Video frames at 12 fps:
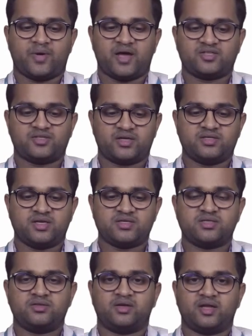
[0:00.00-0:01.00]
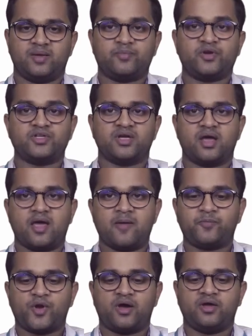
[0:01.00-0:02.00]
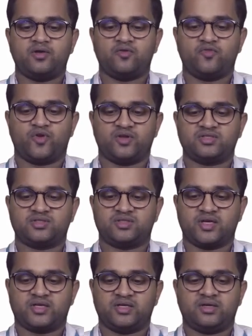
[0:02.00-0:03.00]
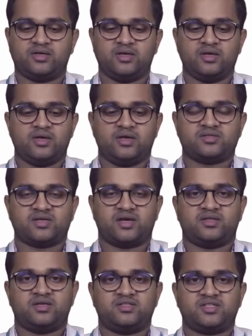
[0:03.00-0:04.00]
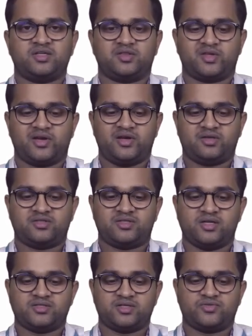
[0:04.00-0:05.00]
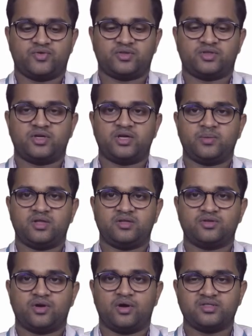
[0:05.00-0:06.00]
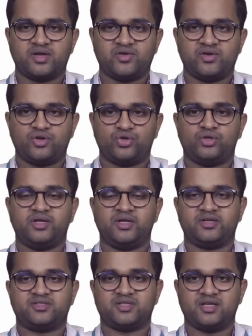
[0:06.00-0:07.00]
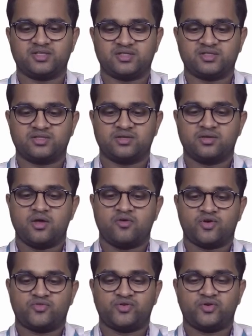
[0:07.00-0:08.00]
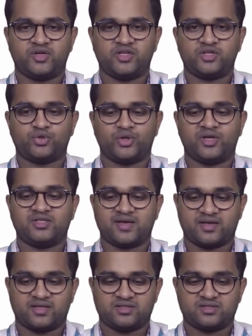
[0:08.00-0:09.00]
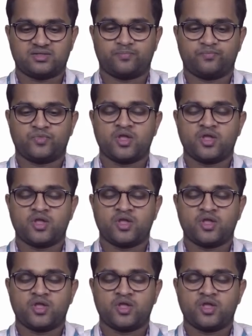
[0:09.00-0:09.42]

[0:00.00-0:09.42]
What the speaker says: Pasteurization, the temperature employed for this technique is either 63 degrees Celsius for 30 minutes or 72 degrees Celsius for 15 to 20 seconds,